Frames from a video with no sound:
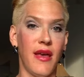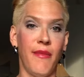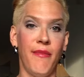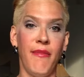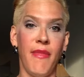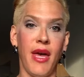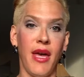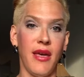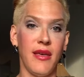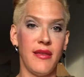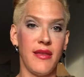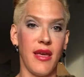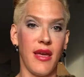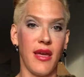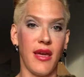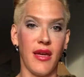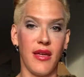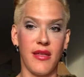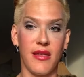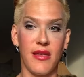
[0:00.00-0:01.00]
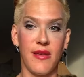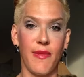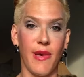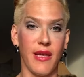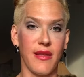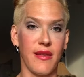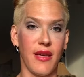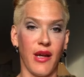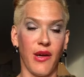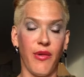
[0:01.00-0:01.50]
amazing and
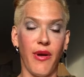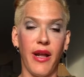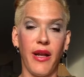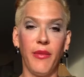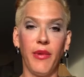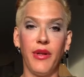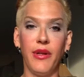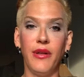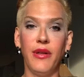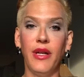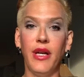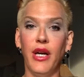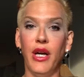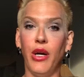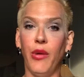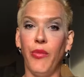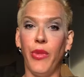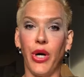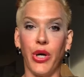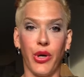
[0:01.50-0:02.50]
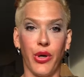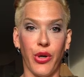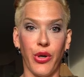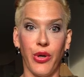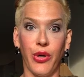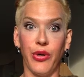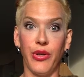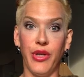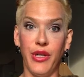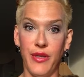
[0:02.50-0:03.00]
smells incredible. But
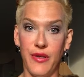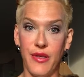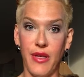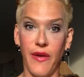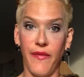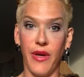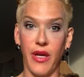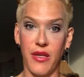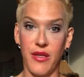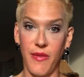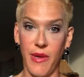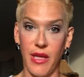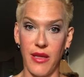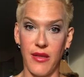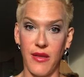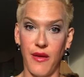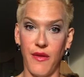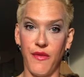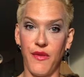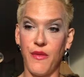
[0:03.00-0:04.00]
girl, this stuff expensive.